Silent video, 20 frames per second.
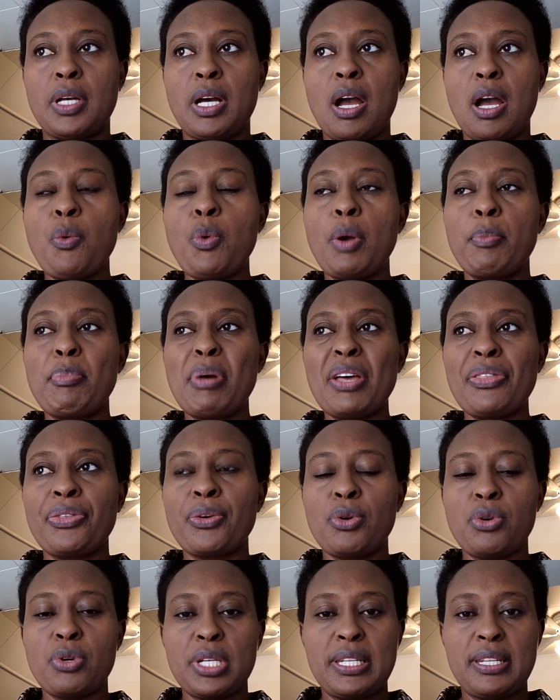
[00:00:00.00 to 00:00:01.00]
Our birth
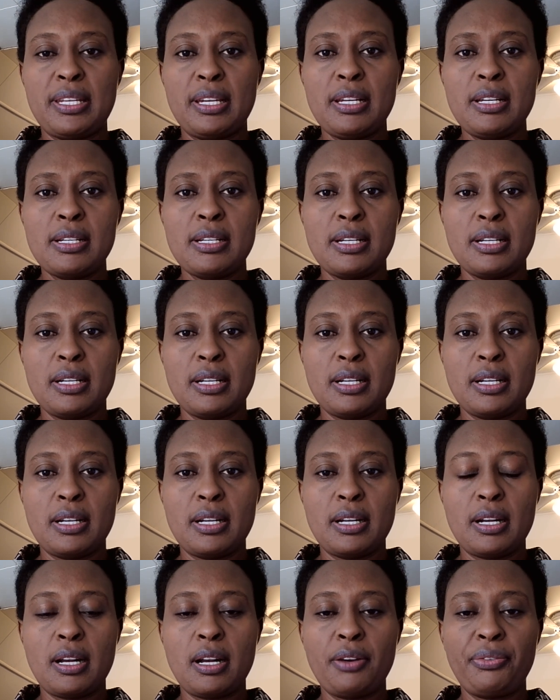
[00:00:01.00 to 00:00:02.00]
order
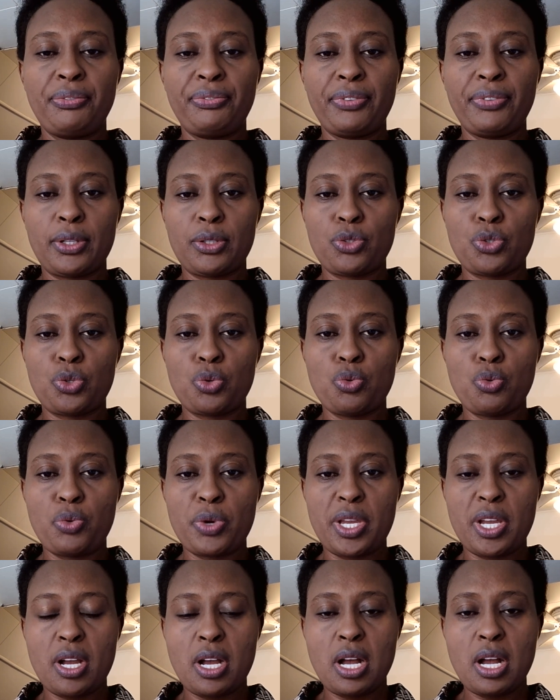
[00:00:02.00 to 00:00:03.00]
affects who
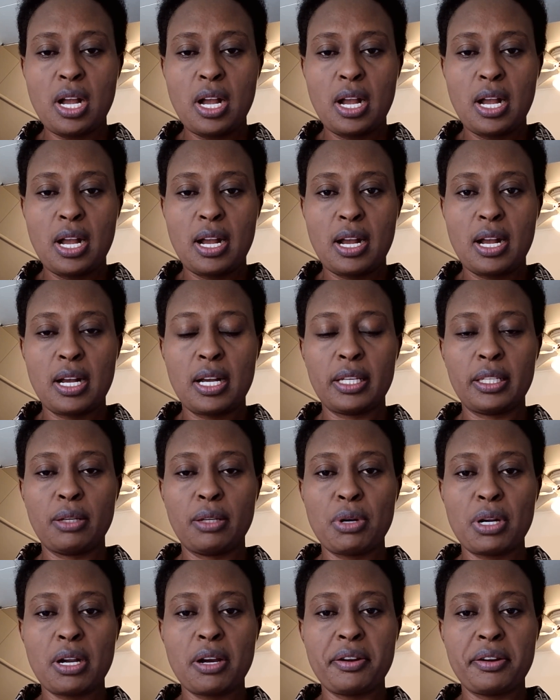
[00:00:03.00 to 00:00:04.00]
we are and
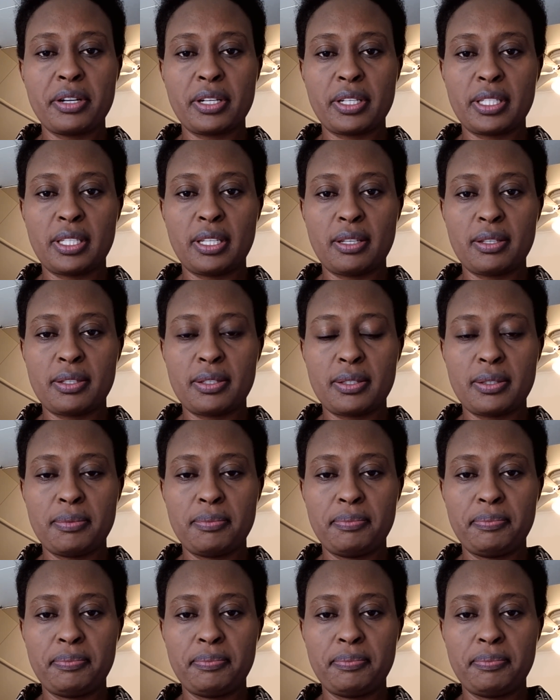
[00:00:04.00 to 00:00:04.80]
our characters.